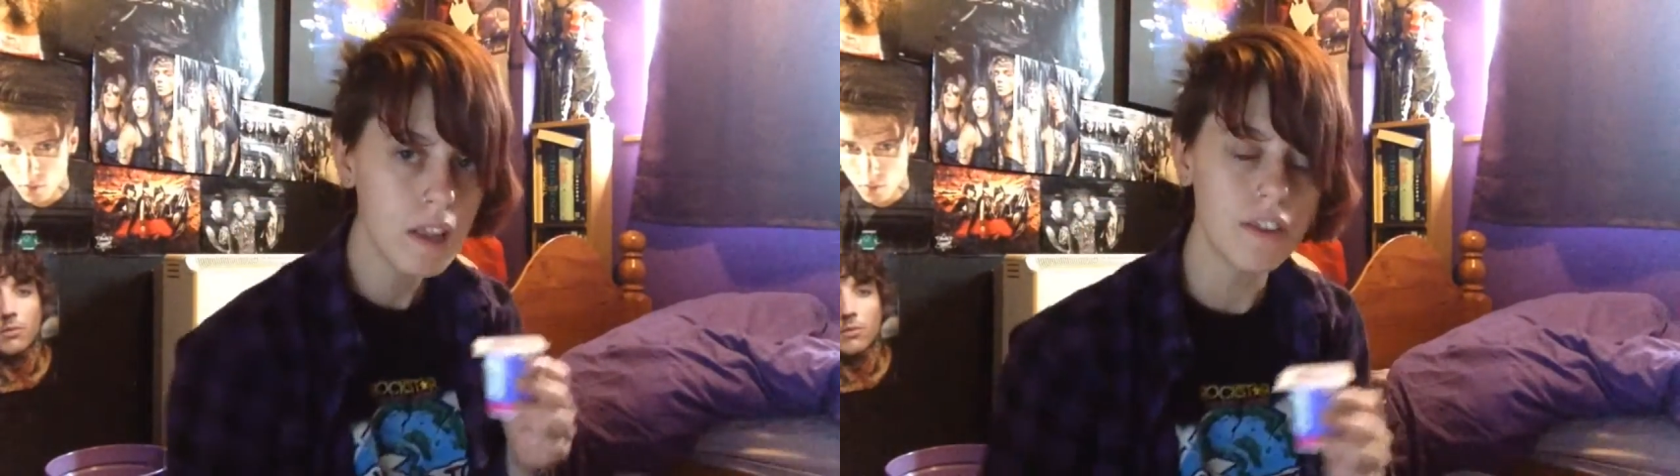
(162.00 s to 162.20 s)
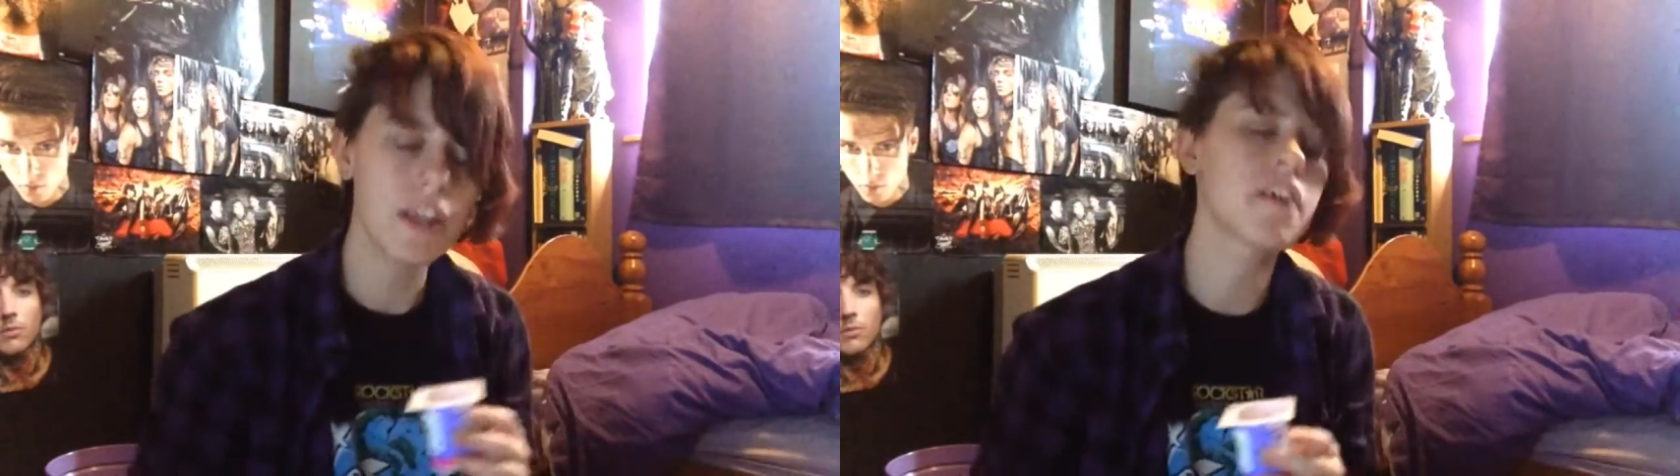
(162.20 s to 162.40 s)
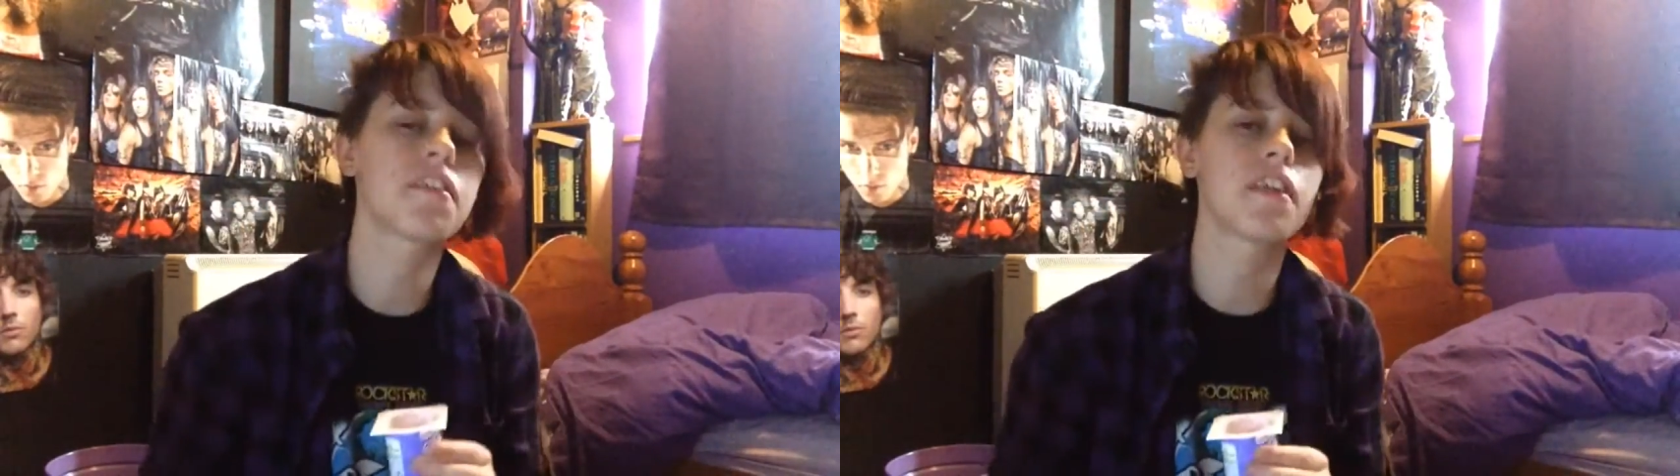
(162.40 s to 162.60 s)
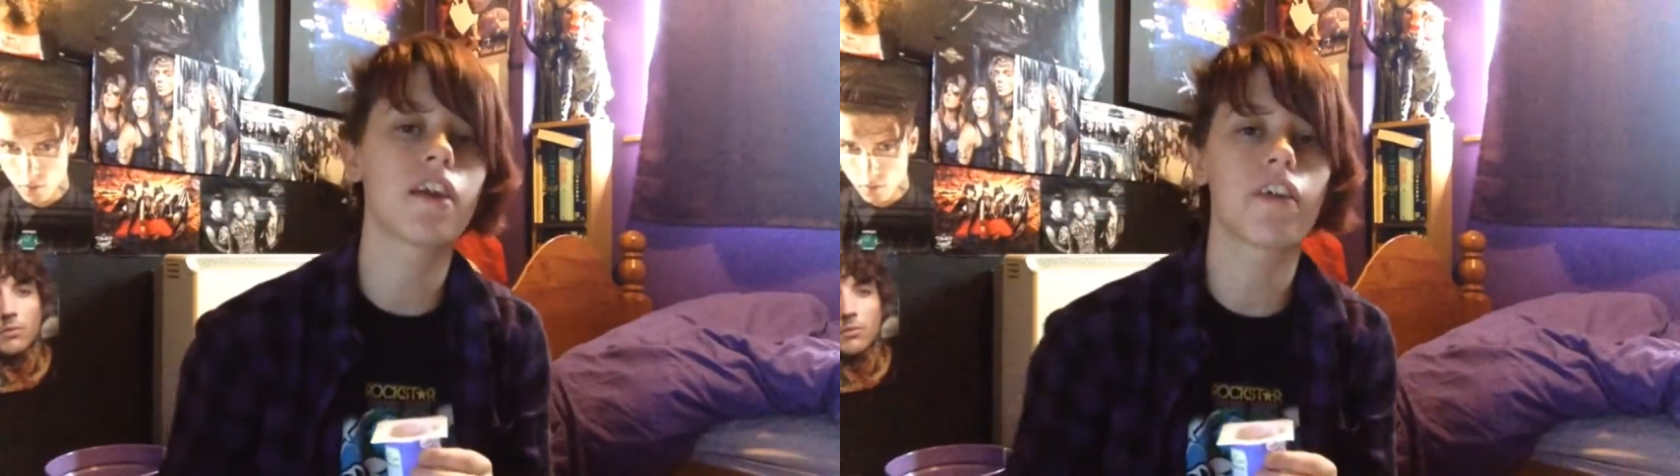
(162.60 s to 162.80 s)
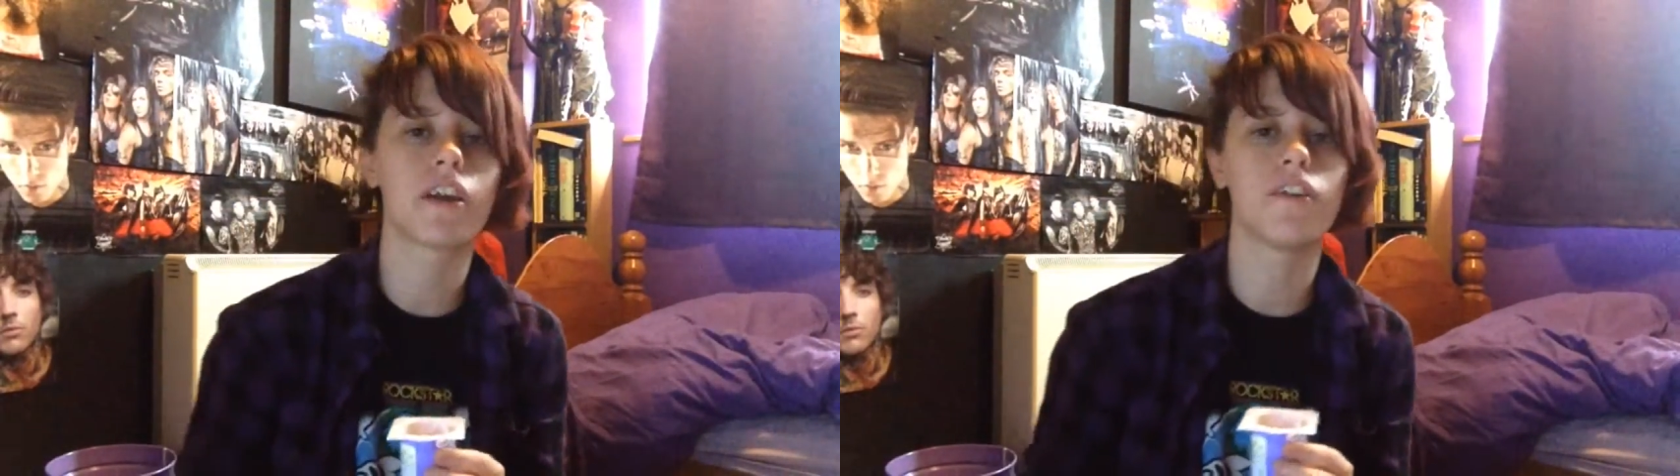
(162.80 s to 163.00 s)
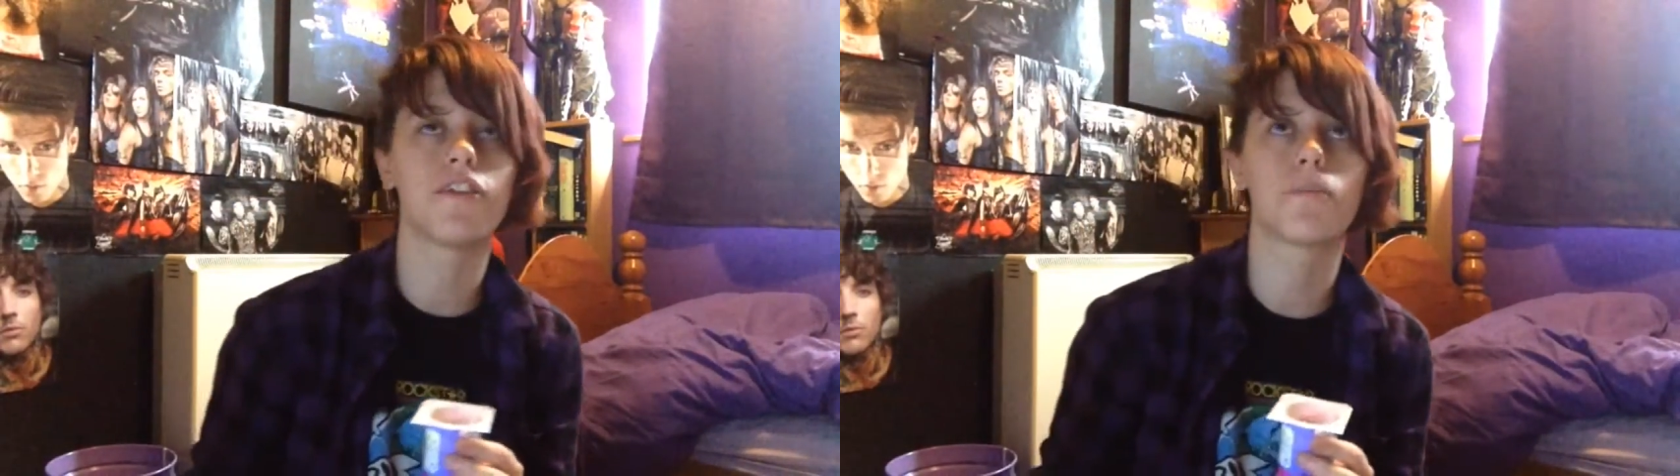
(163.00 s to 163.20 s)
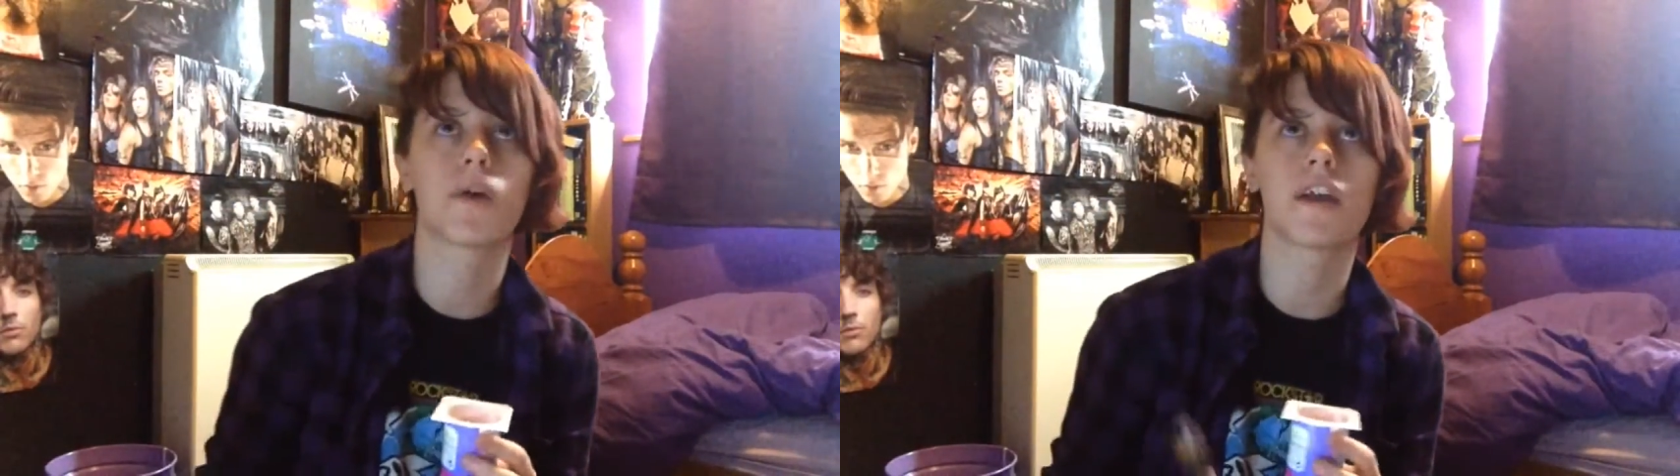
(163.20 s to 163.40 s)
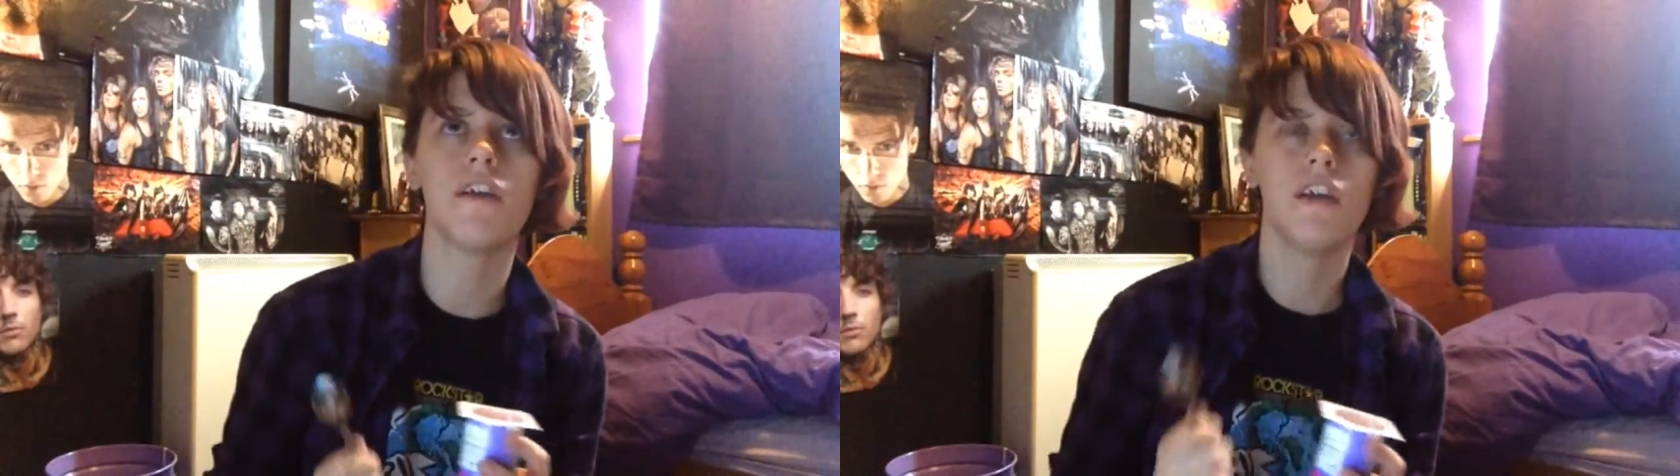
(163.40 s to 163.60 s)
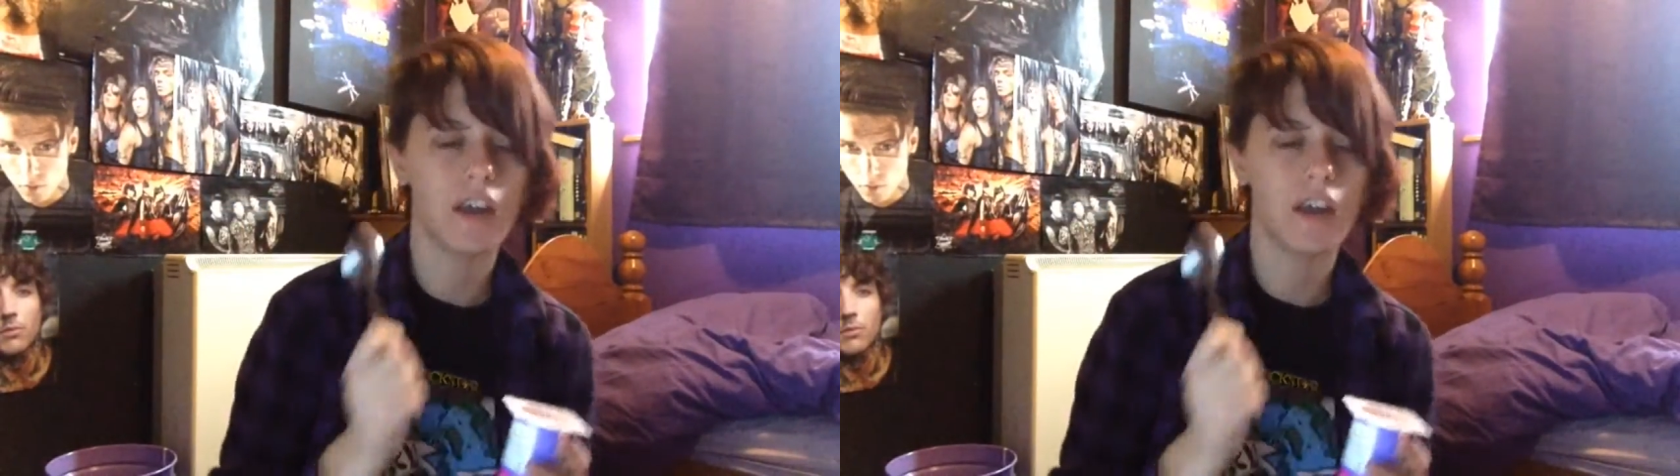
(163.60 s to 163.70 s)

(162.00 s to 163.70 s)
The next thing I reckon you should bring,